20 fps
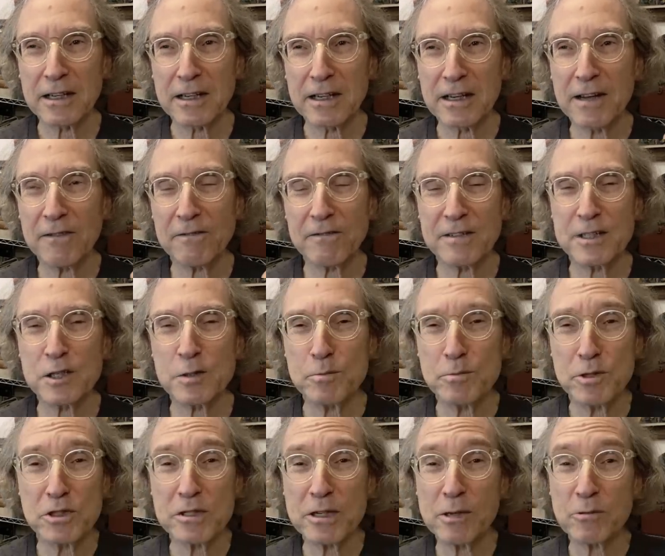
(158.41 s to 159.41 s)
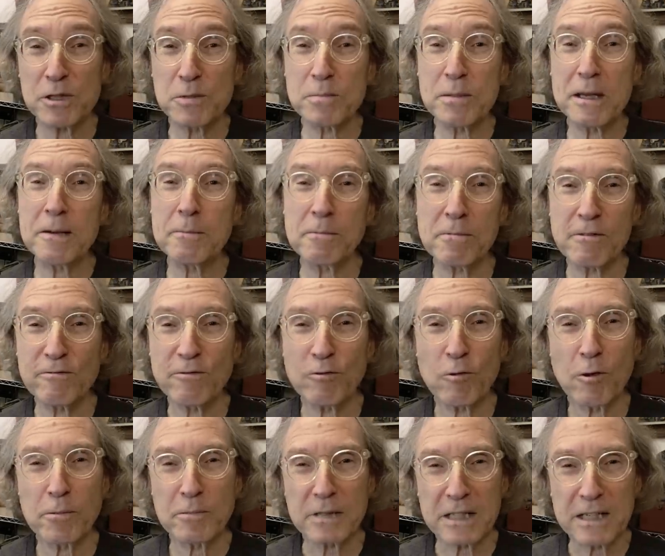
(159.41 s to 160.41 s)
if this music was being
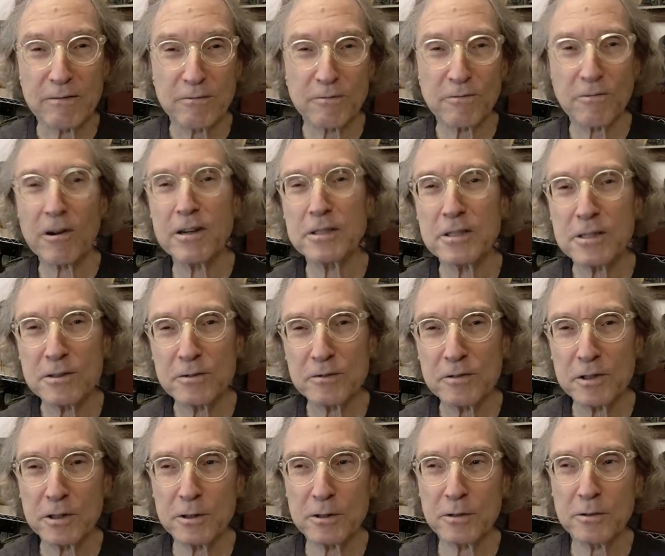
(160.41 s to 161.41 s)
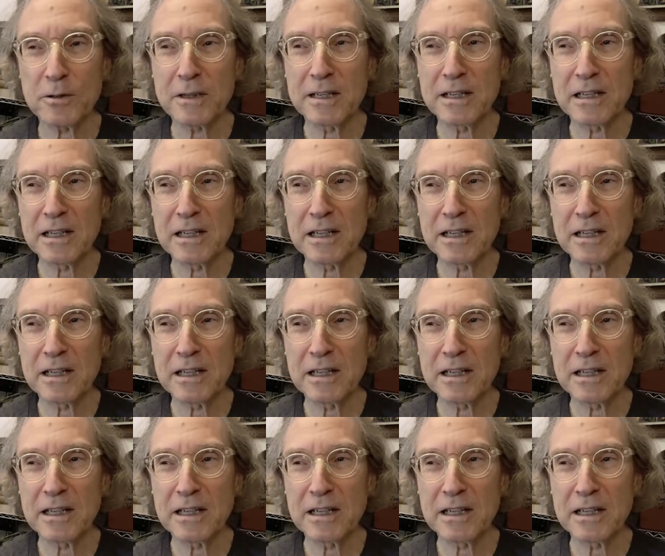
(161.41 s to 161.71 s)
performed in front of you,